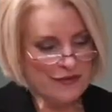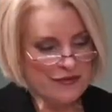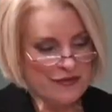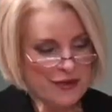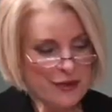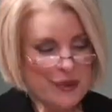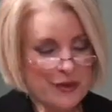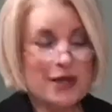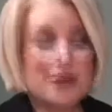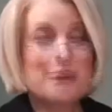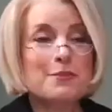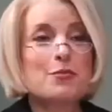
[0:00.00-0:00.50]
a
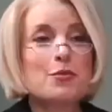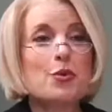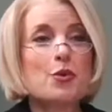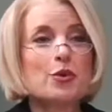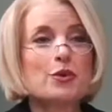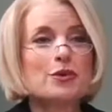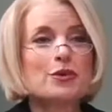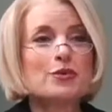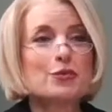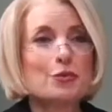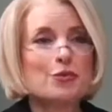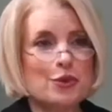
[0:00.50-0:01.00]
very
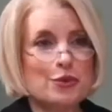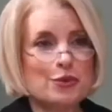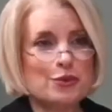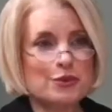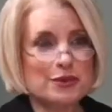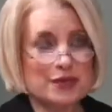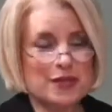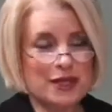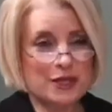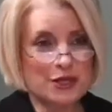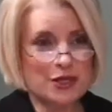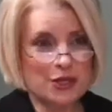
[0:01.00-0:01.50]
important
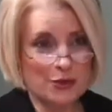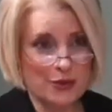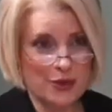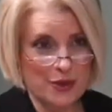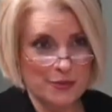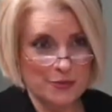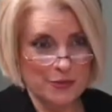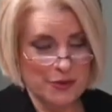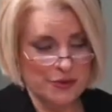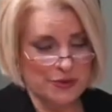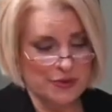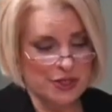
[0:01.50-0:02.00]
role in
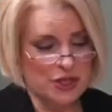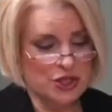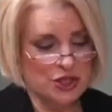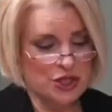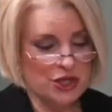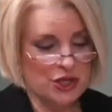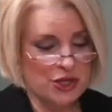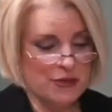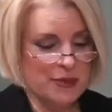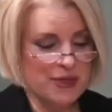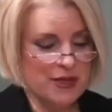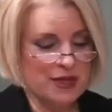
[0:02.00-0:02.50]
Europe. You're the
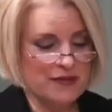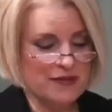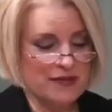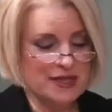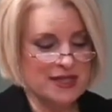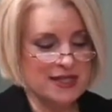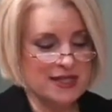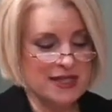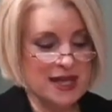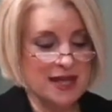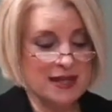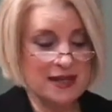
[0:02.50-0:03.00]
chairman of the
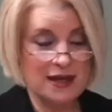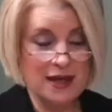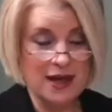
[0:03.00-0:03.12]
St.